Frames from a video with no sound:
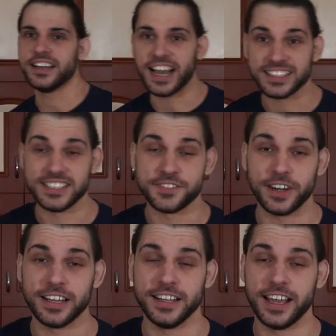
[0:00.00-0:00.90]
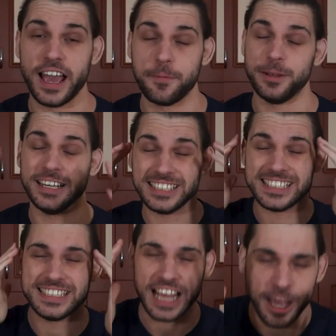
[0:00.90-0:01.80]
Guys, it's finally happening.
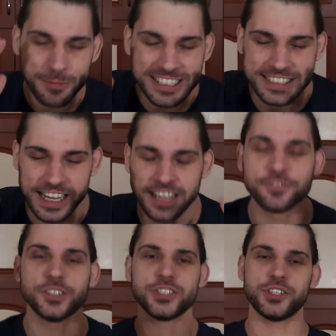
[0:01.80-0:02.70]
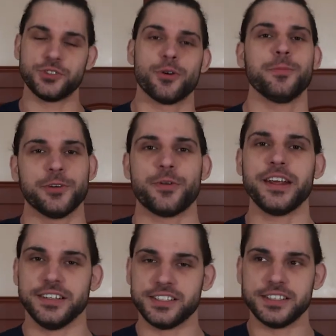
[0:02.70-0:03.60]
Sami Zayn versus Roman
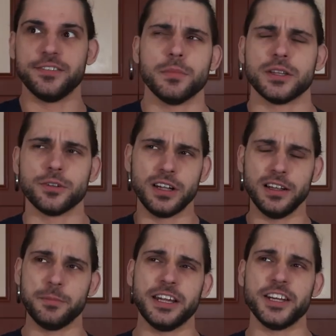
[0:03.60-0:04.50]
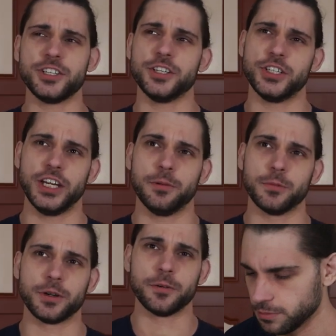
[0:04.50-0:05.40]
Reigns, but on Elimination Chamber.